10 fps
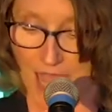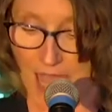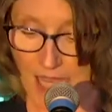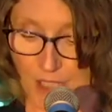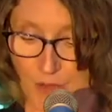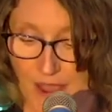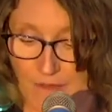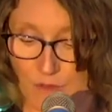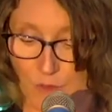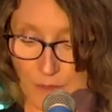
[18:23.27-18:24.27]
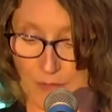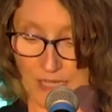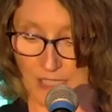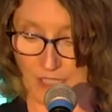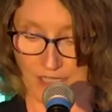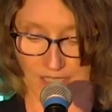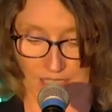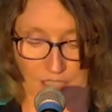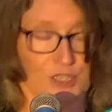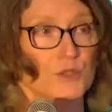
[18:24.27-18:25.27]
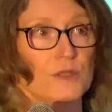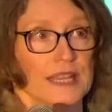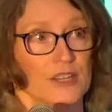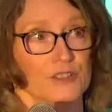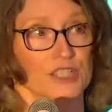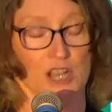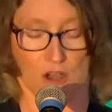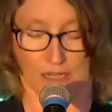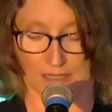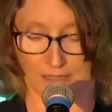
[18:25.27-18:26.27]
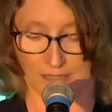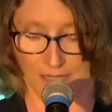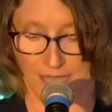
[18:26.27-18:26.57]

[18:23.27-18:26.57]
He traveled with me to conduct school energy audits,